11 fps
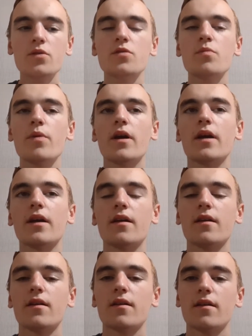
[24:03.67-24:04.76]
to be
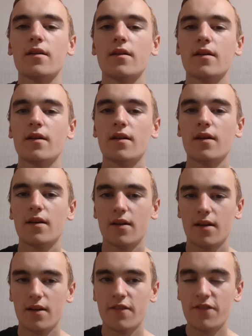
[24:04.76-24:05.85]

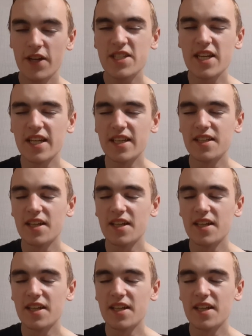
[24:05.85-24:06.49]
fitted